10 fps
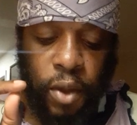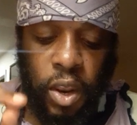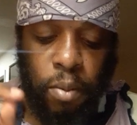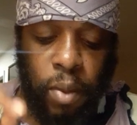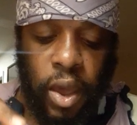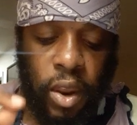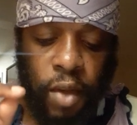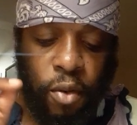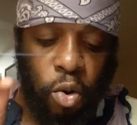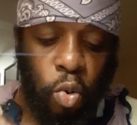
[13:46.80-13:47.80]
man
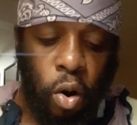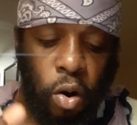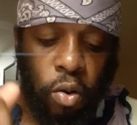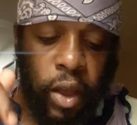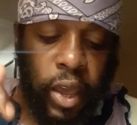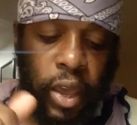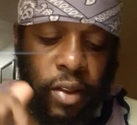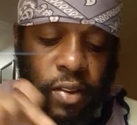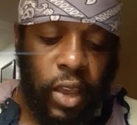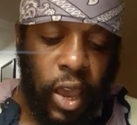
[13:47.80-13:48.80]
have a quarrel
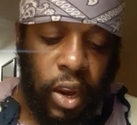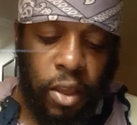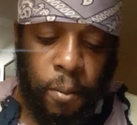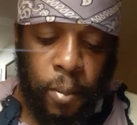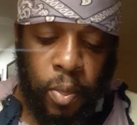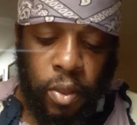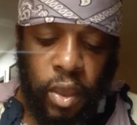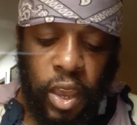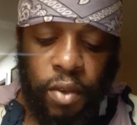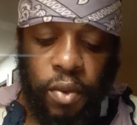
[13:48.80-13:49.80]
against any,
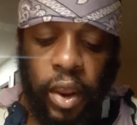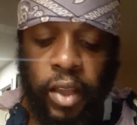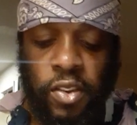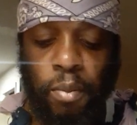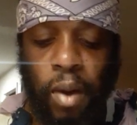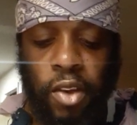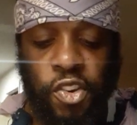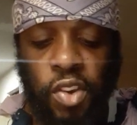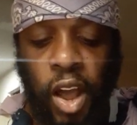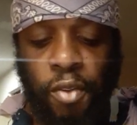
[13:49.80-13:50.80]
even as
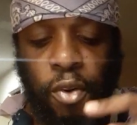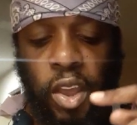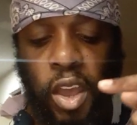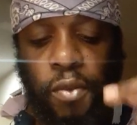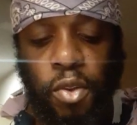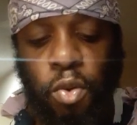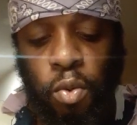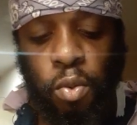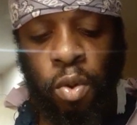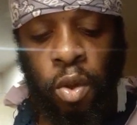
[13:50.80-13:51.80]
Hamashiach forgave
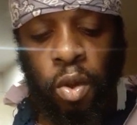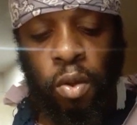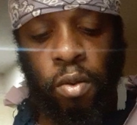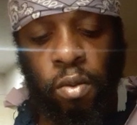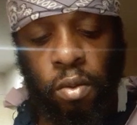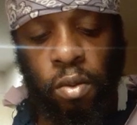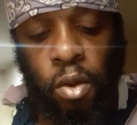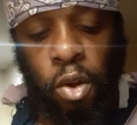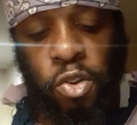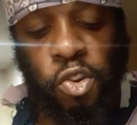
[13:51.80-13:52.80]
you,
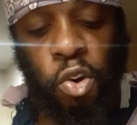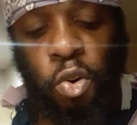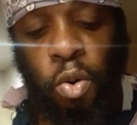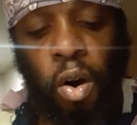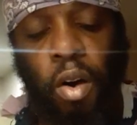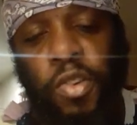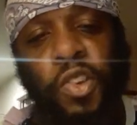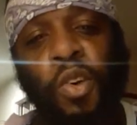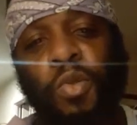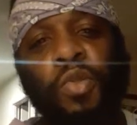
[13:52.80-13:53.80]
so
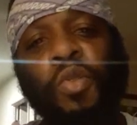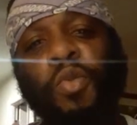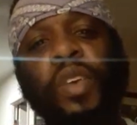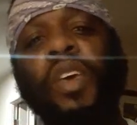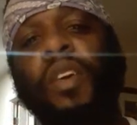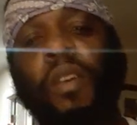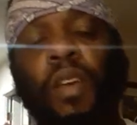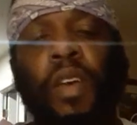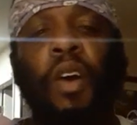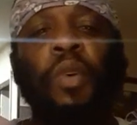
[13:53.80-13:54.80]
also do ye.
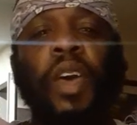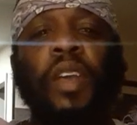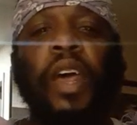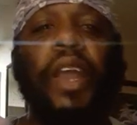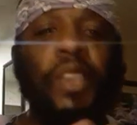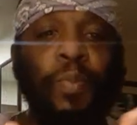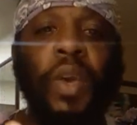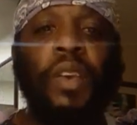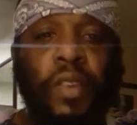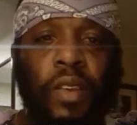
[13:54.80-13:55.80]
Okay, now that's
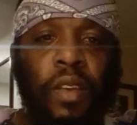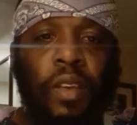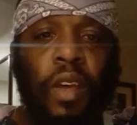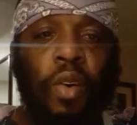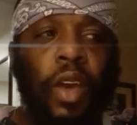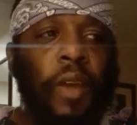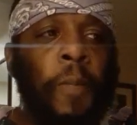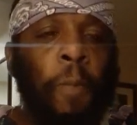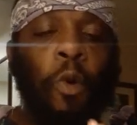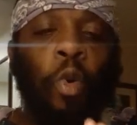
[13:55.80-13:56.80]
peace. Okay,
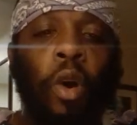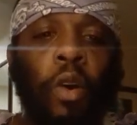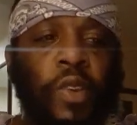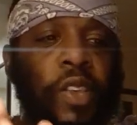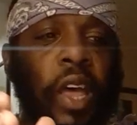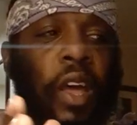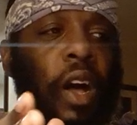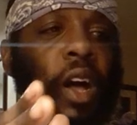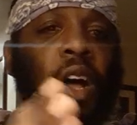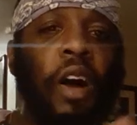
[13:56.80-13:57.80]
quarrel is like a
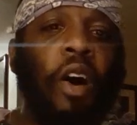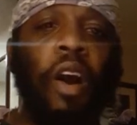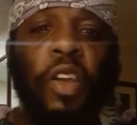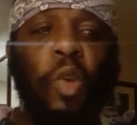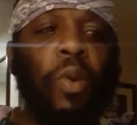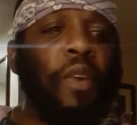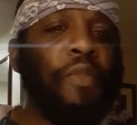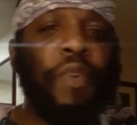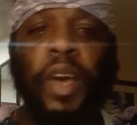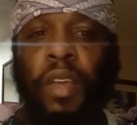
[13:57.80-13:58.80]
argument, a
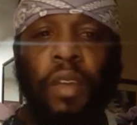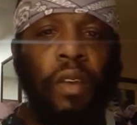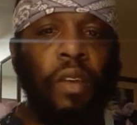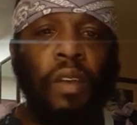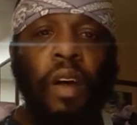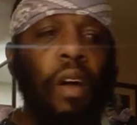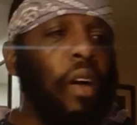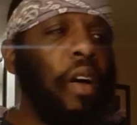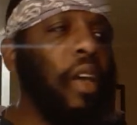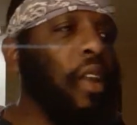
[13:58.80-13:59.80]
fight,
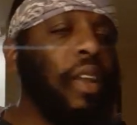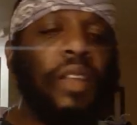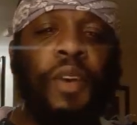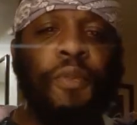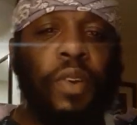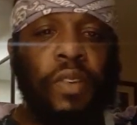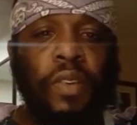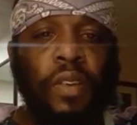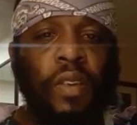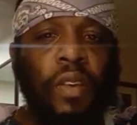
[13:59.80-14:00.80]
an indifference.
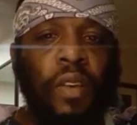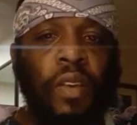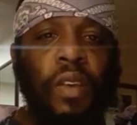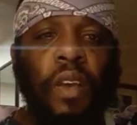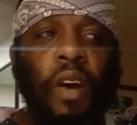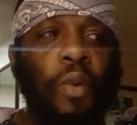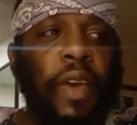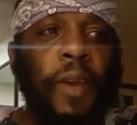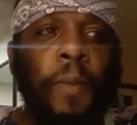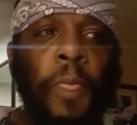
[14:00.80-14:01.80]

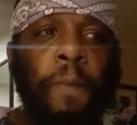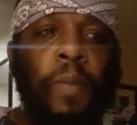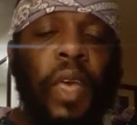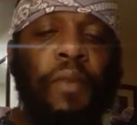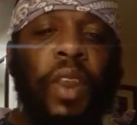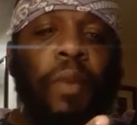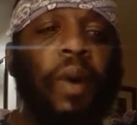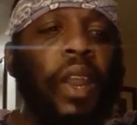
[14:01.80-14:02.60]
Okay, if anybody